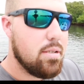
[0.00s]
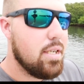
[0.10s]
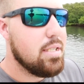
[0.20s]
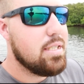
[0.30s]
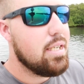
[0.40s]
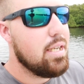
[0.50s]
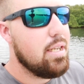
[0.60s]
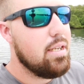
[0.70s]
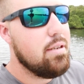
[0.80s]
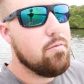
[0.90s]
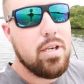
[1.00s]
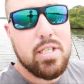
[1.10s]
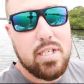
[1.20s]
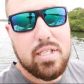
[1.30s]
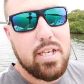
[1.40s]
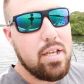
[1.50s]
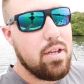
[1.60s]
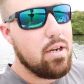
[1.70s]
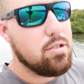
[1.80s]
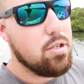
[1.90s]
Didn't see any reason to stay
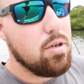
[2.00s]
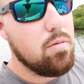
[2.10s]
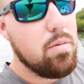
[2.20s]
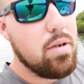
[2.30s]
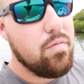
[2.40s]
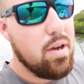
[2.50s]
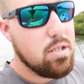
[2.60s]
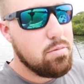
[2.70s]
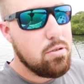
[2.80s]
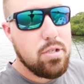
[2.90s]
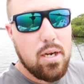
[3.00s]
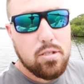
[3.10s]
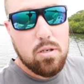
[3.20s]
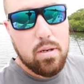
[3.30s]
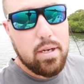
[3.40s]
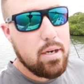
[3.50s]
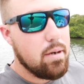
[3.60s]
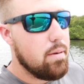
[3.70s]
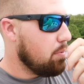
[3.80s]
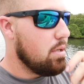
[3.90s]
there, so we went and found some new territory
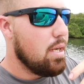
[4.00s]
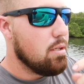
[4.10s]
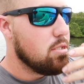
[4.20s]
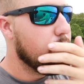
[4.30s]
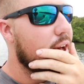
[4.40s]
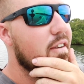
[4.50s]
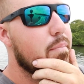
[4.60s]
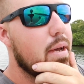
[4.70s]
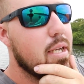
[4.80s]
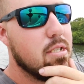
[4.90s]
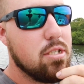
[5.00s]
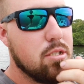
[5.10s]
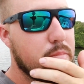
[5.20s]
here, putting out some live baits and